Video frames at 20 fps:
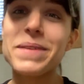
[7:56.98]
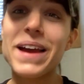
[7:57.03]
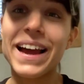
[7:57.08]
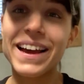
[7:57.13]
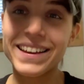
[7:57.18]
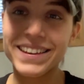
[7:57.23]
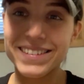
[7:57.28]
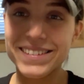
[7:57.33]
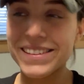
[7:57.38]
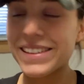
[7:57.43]

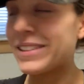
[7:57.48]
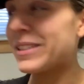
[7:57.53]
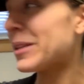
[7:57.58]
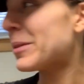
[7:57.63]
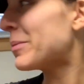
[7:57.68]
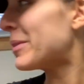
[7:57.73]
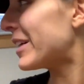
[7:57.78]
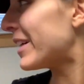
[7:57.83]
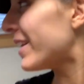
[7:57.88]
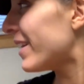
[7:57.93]
back is
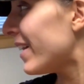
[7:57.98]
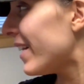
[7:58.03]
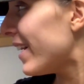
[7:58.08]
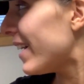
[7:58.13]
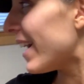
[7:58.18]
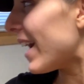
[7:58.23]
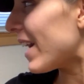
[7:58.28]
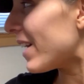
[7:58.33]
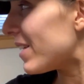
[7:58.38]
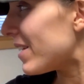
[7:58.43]
killing me.
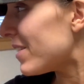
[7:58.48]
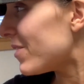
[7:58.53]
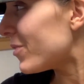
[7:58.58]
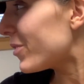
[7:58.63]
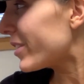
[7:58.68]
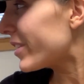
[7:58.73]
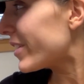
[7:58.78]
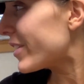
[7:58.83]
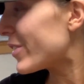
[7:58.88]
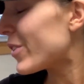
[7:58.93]
I didn't
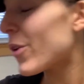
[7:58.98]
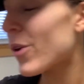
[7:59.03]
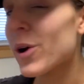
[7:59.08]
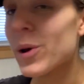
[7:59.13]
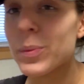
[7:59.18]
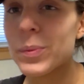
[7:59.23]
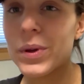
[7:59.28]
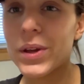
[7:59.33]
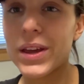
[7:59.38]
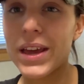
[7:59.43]
really go
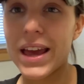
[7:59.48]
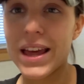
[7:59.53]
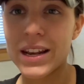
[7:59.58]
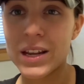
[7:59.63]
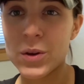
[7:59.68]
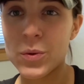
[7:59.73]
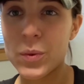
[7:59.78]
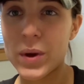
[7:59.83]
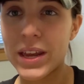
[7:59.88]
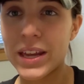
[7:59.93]
up
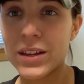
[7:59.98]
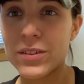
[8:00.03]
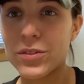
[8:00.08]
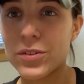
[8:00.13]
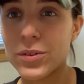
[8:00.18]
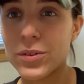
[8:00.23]
any weight